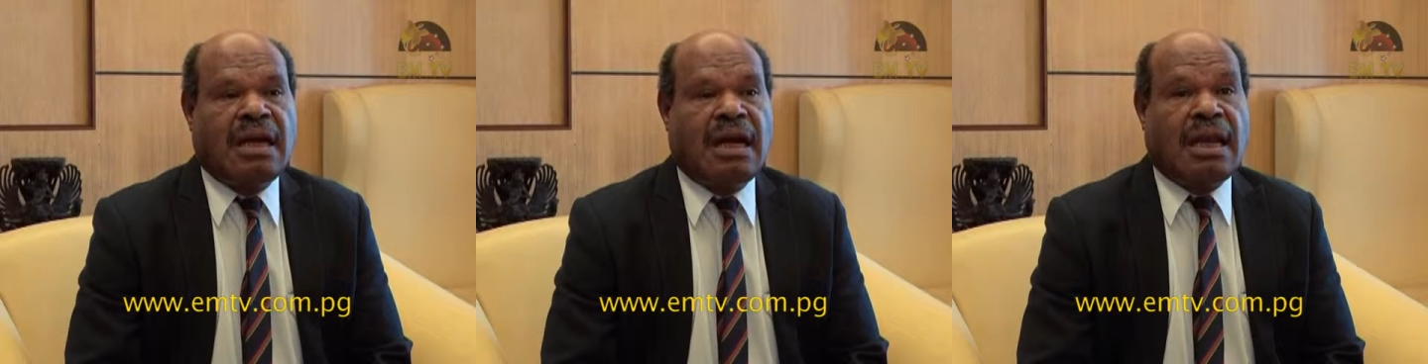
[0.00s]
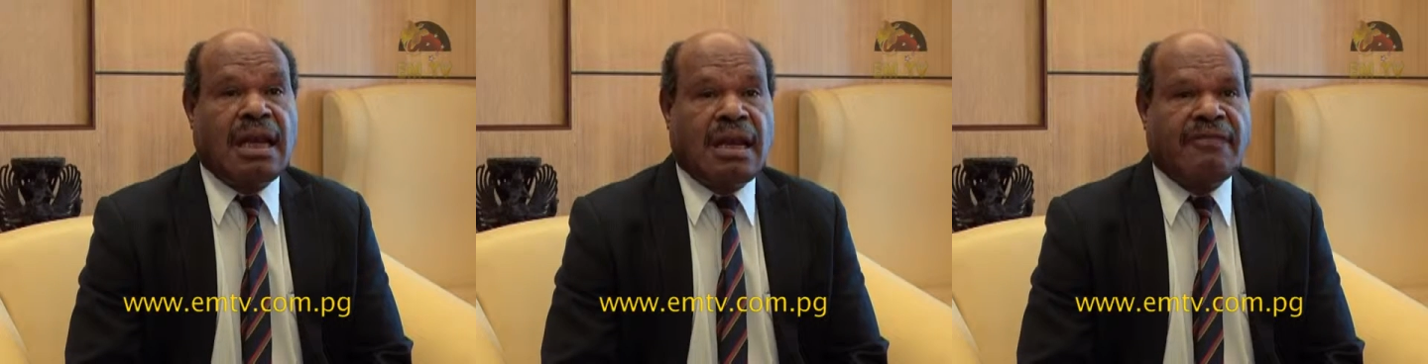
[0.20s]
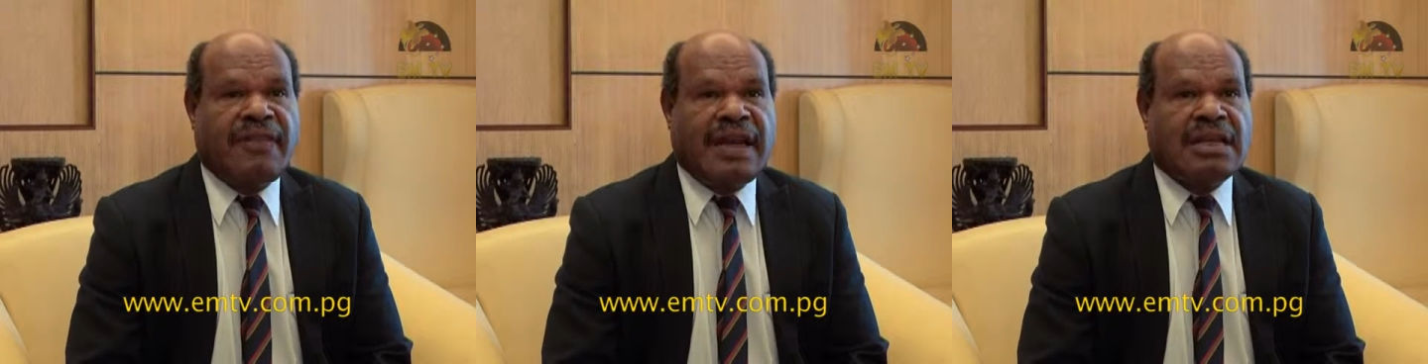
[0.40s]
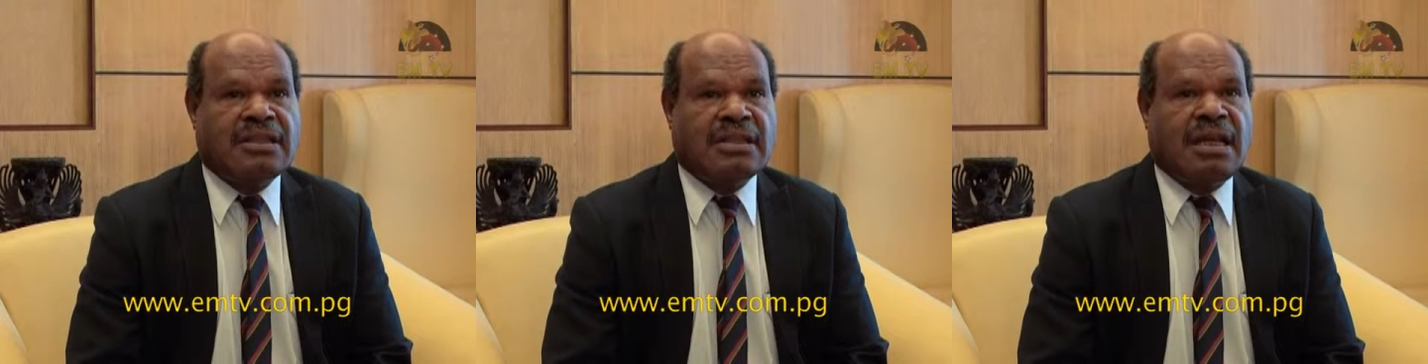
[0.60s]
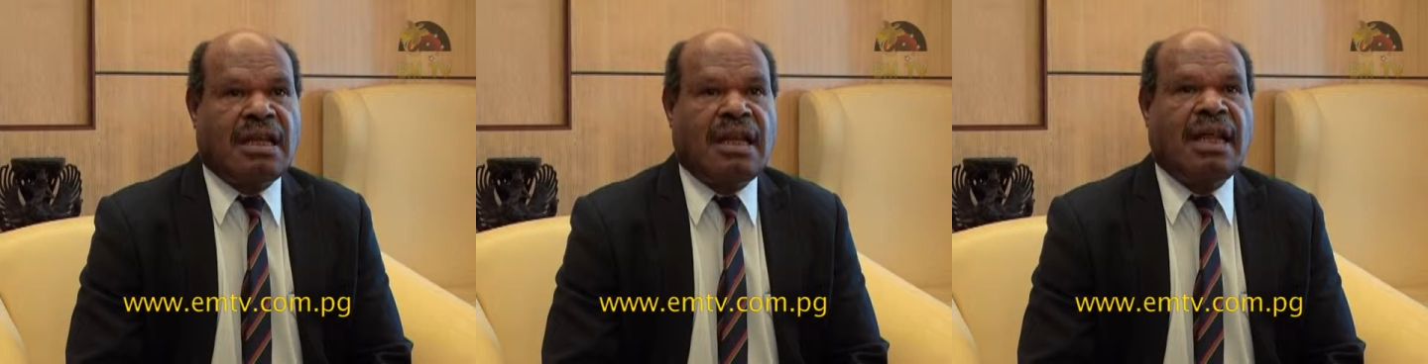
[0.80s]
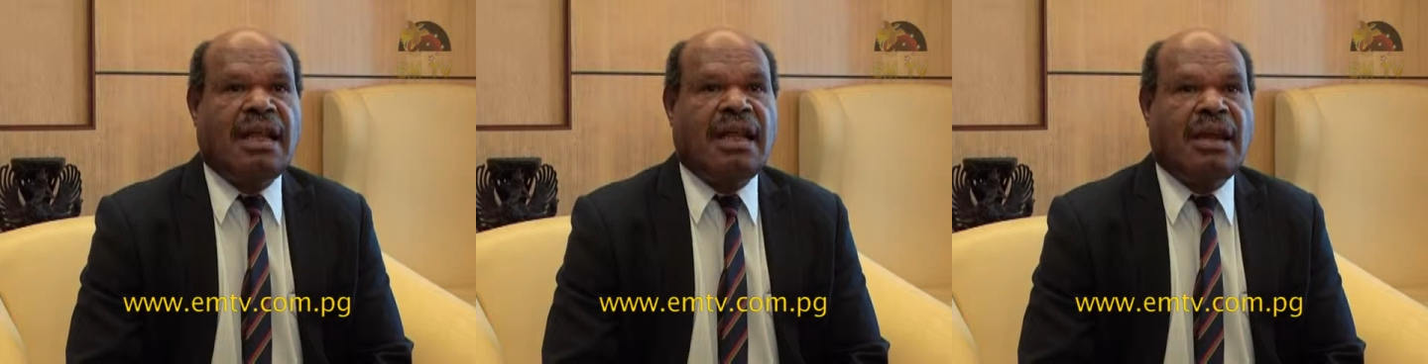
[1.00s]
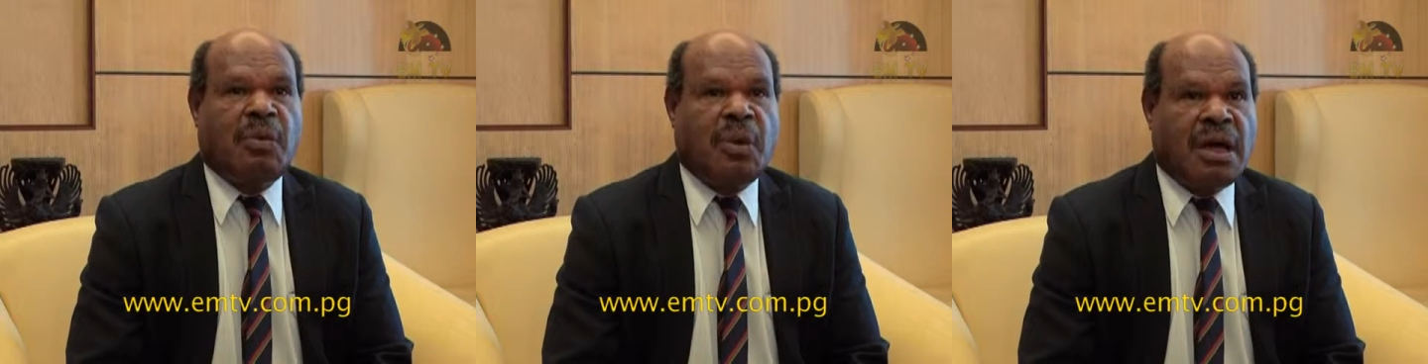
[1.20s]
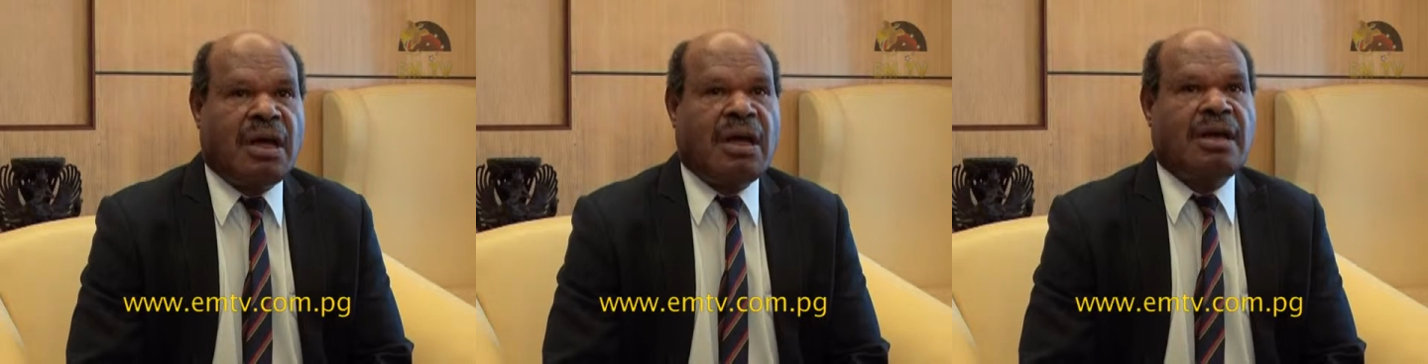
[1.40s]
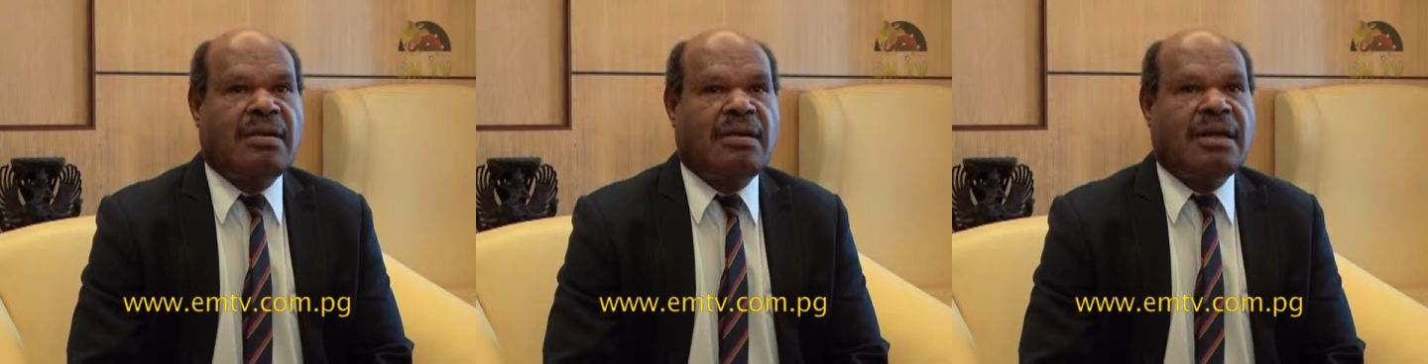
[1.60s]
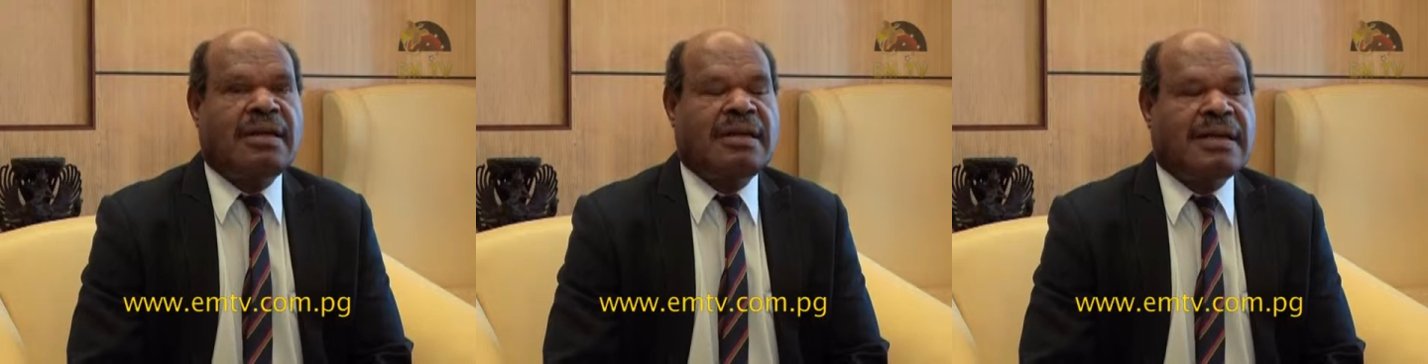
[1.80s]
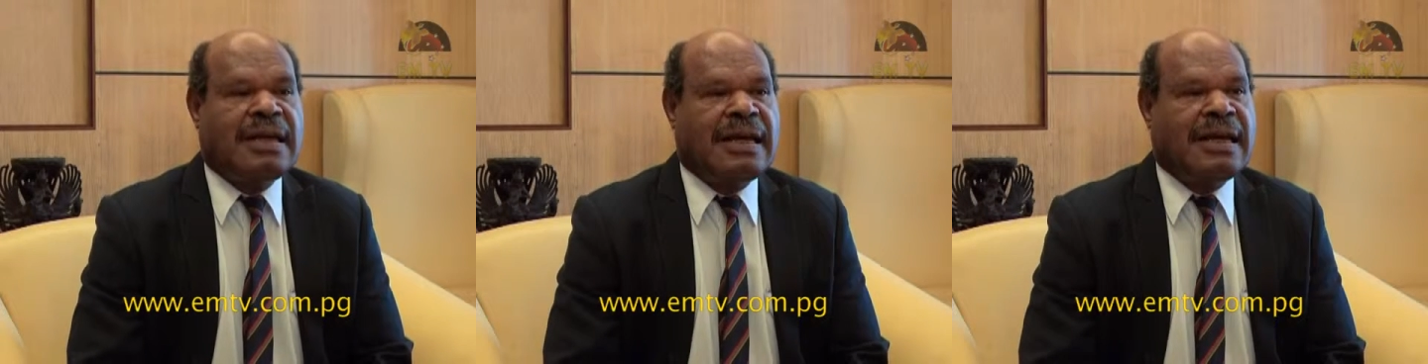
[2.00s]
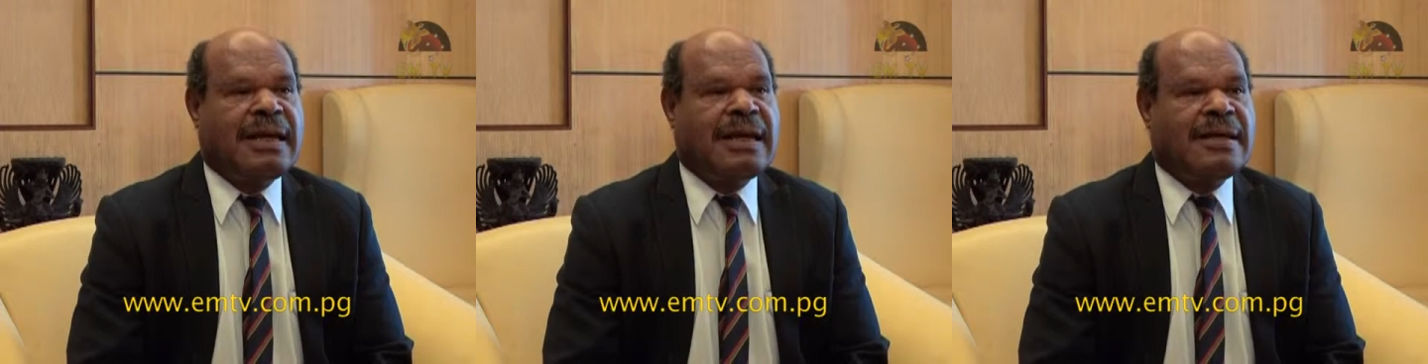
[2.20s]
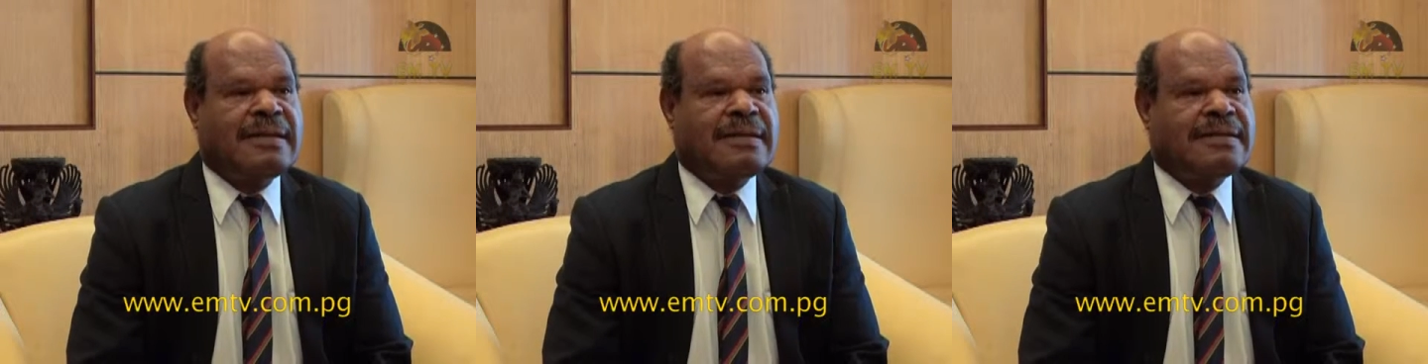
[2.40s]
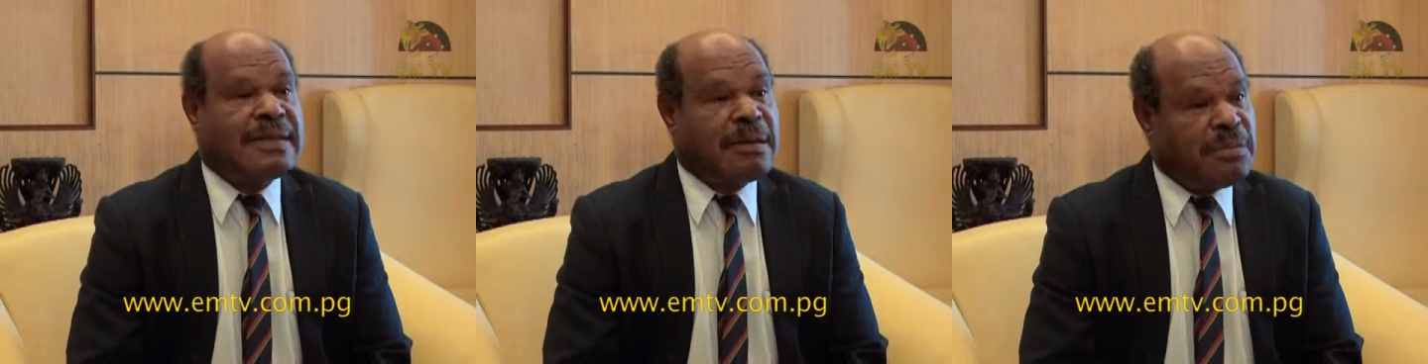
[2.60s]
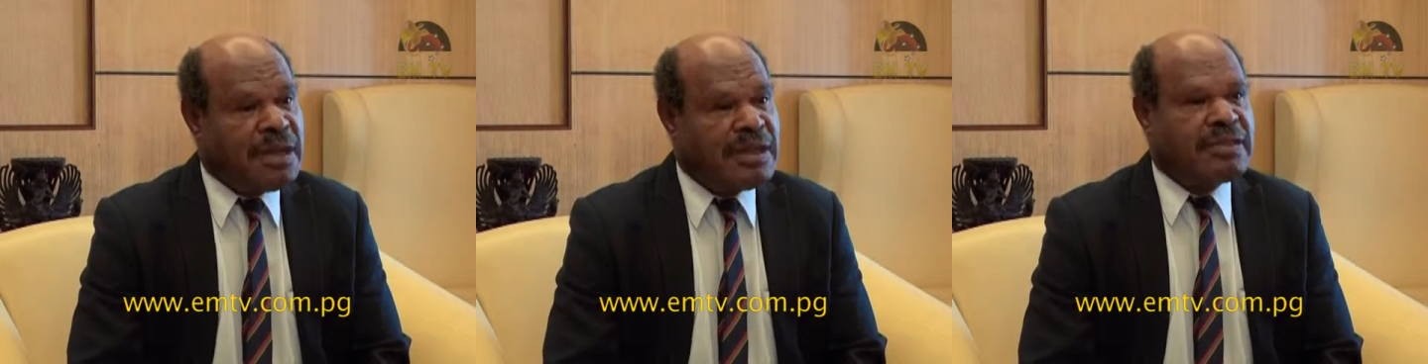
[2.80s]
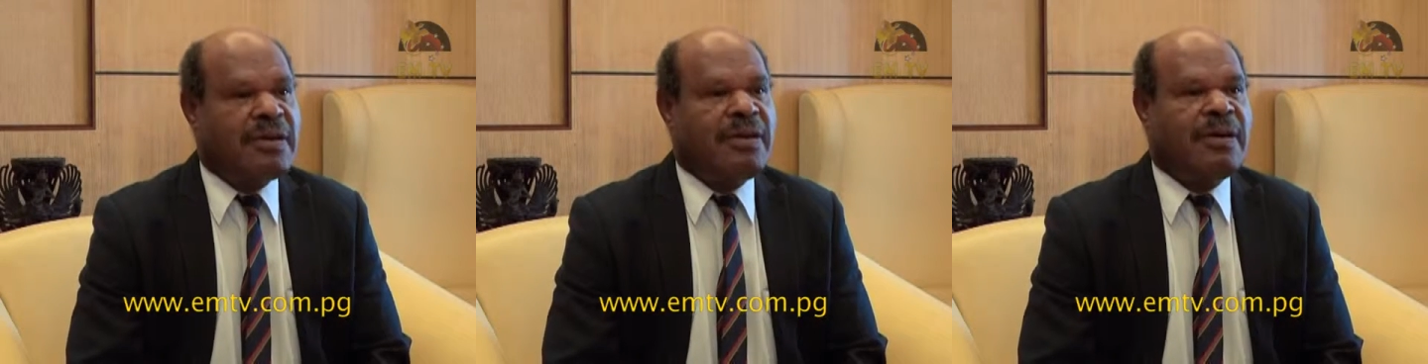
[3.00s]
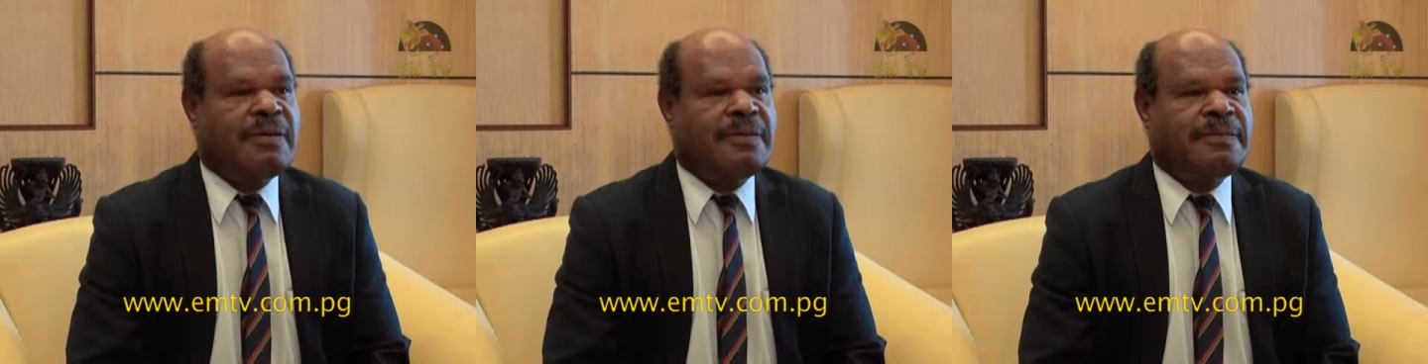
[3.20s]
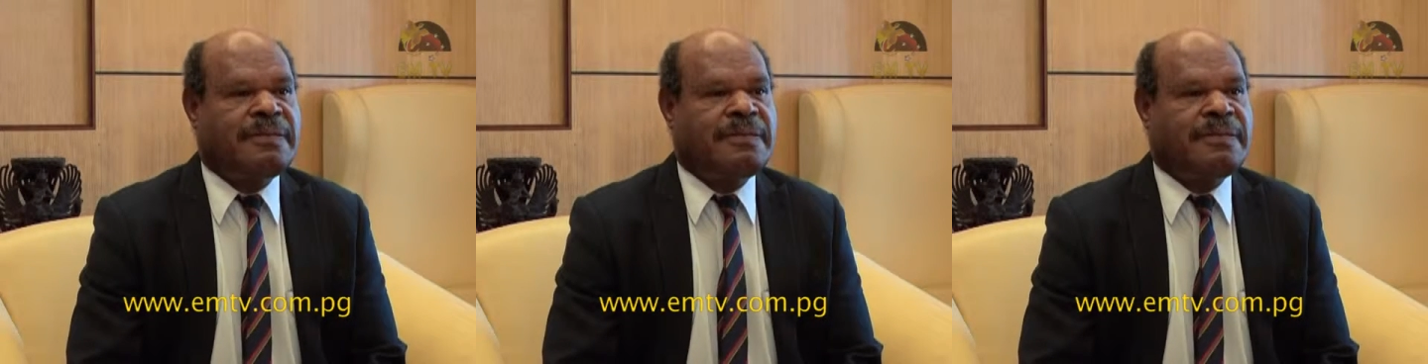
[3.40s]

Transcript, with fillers: a lot faster than they were uh, some years ago.